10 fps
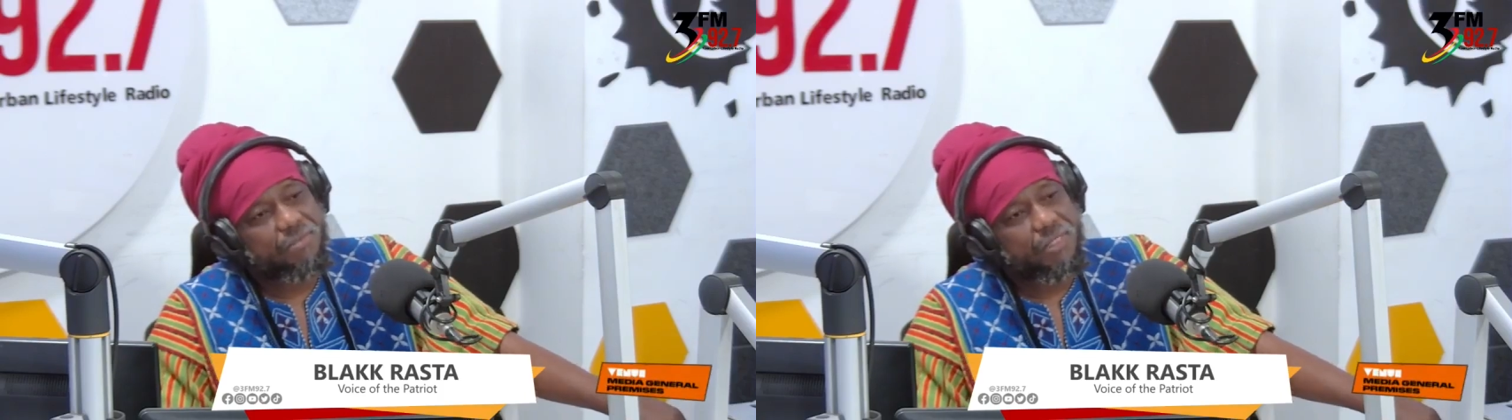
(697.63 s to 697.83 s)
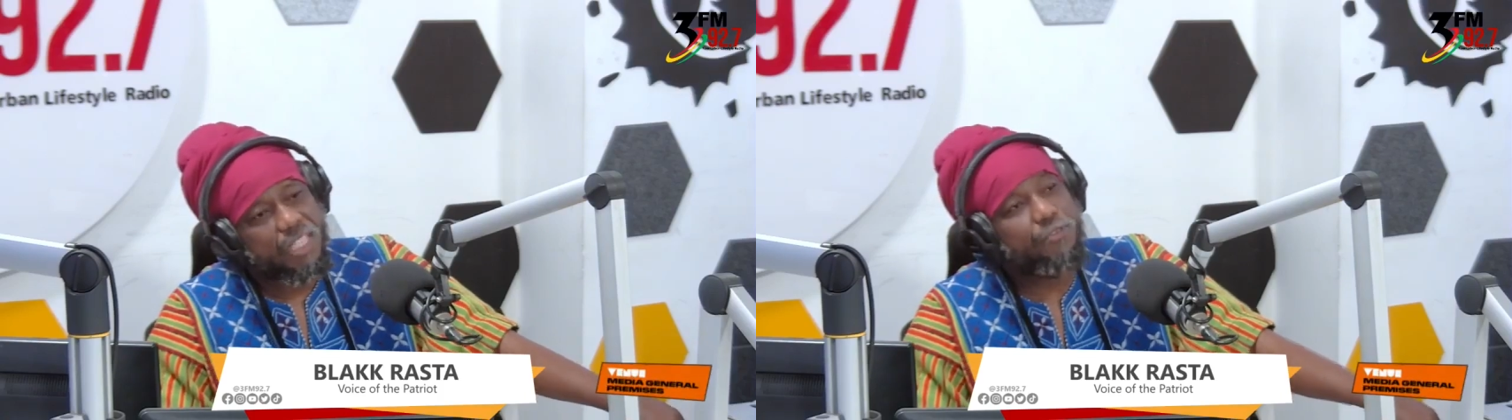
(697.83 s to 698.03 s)

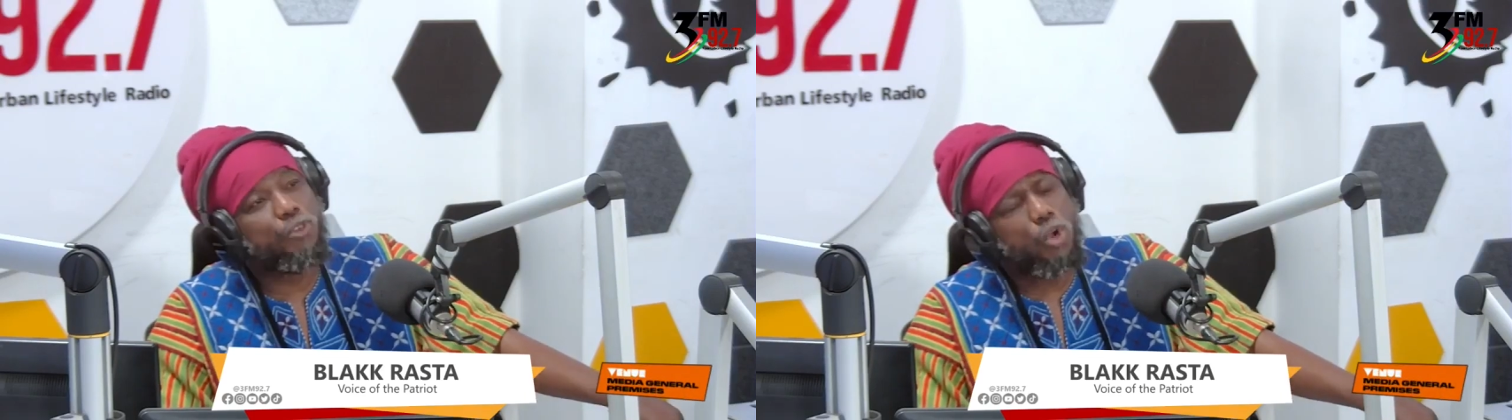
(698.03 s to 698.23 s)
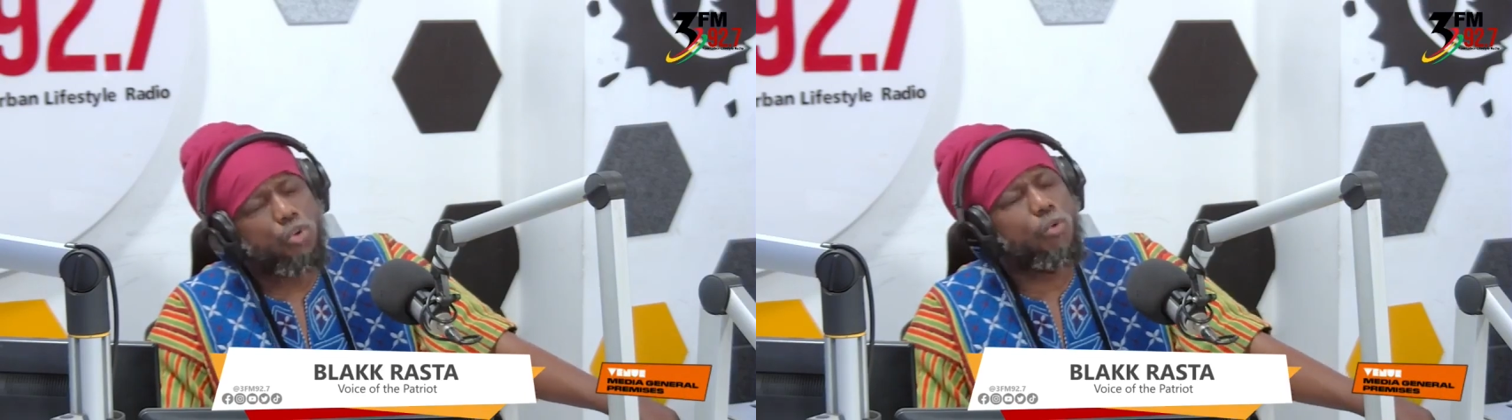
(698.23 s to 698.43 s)
If you
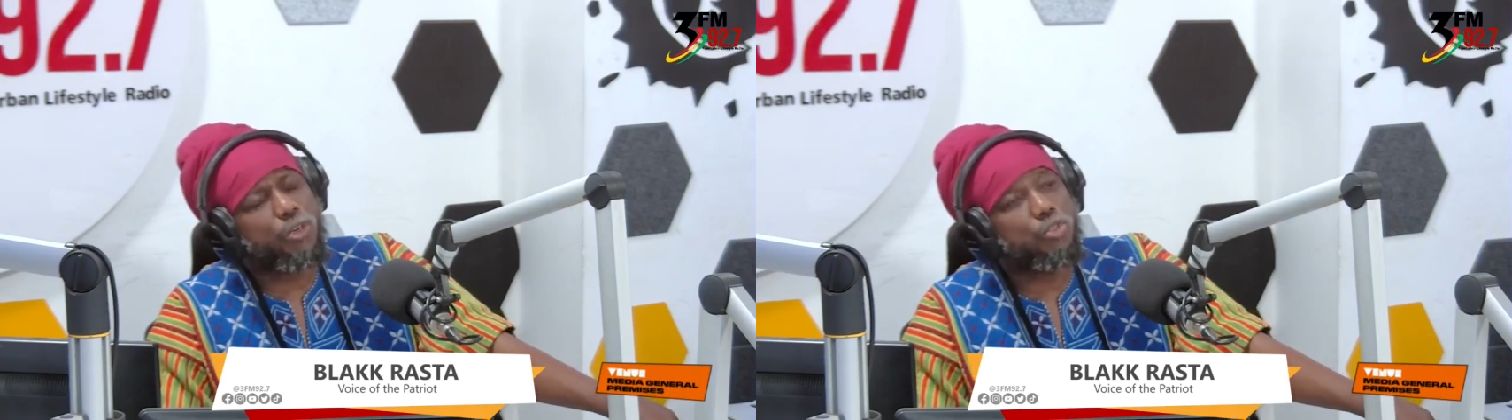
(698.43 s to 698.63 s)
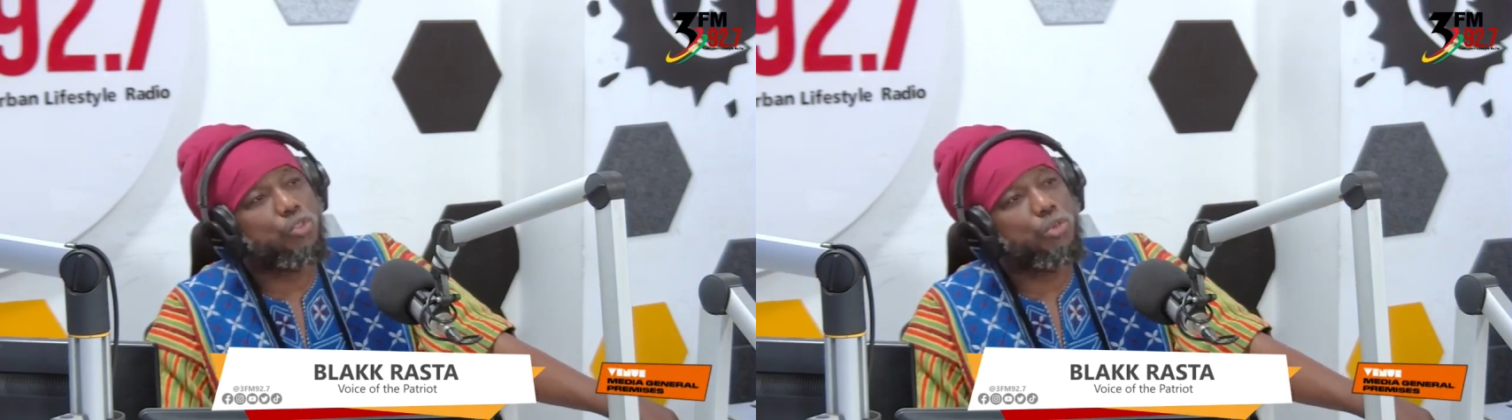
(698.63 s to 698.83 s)
don't know
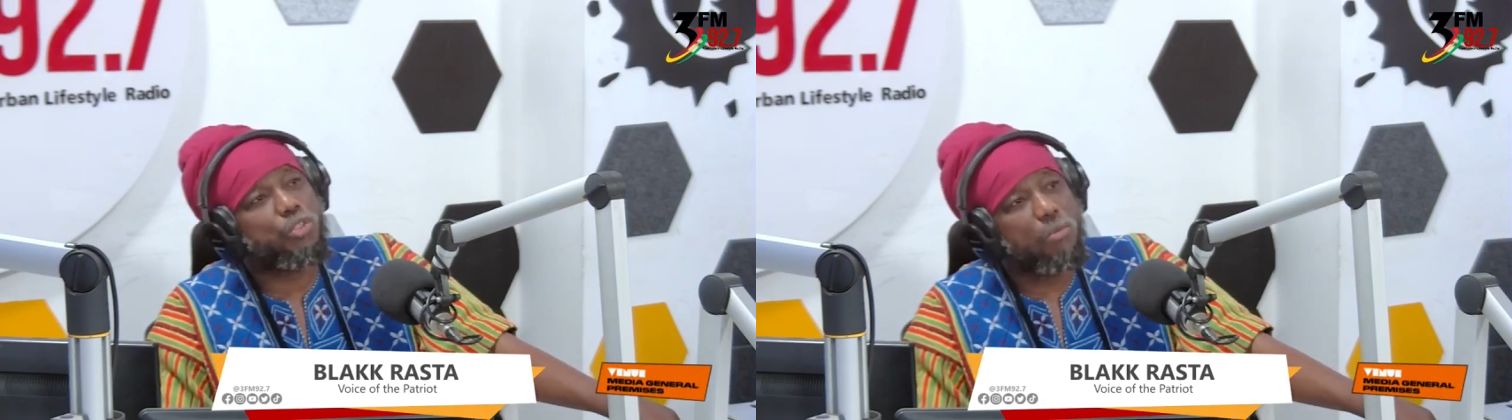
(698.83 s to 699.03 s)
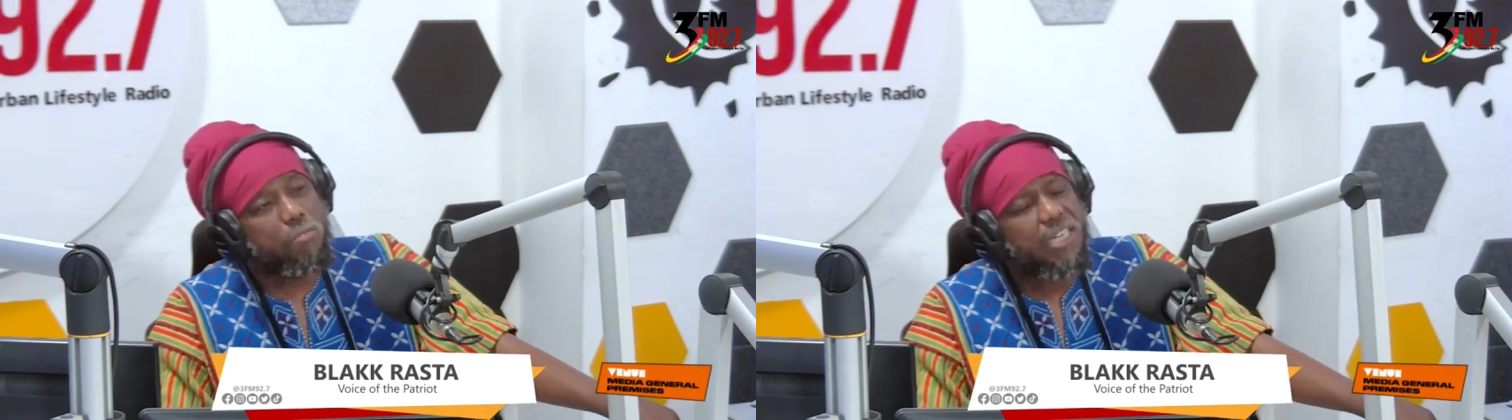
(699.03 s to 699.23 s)
what to do with
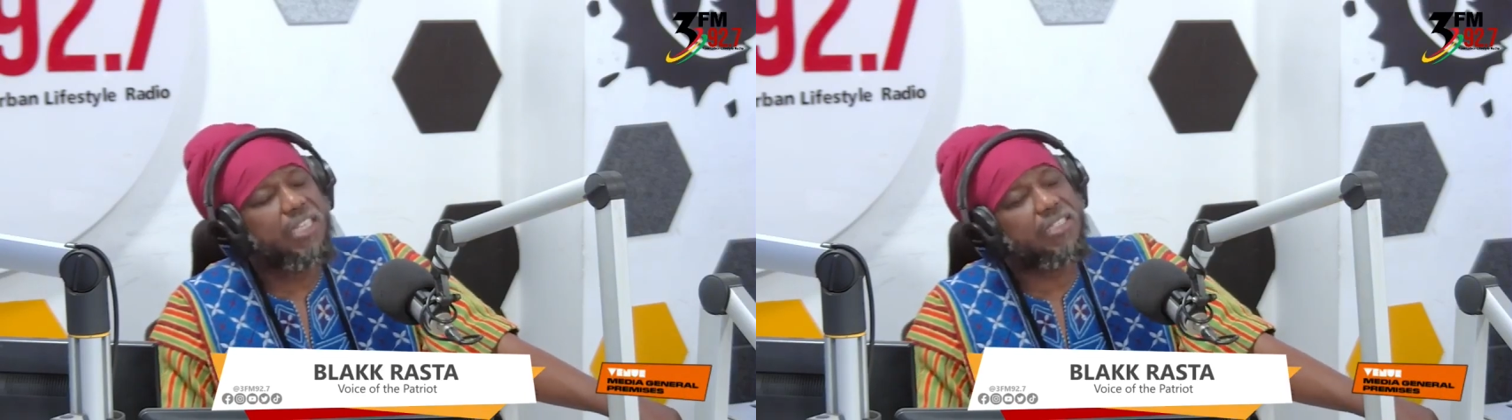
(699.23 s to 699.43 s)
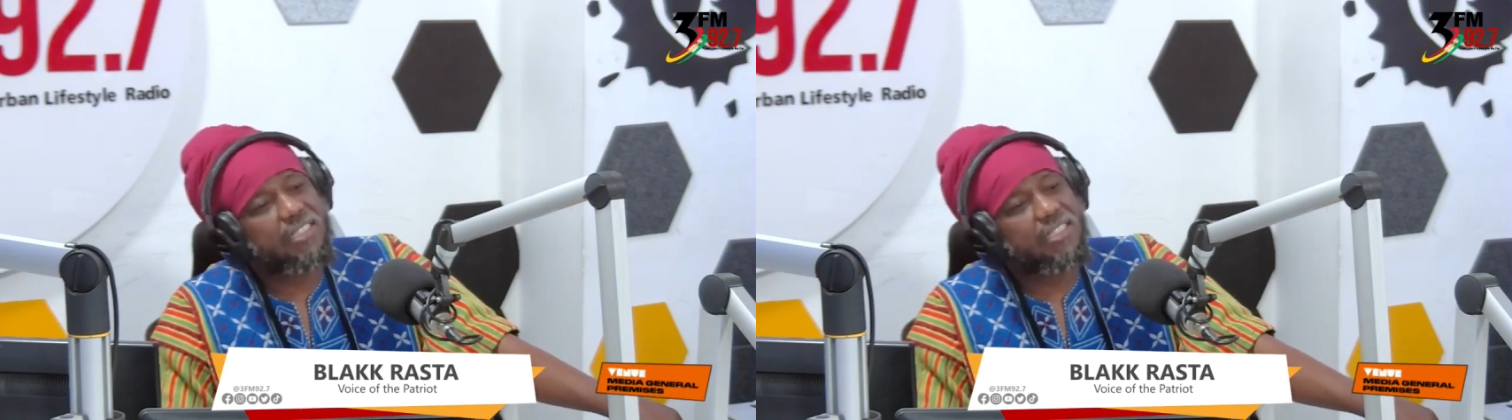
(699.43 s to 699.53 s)
your money,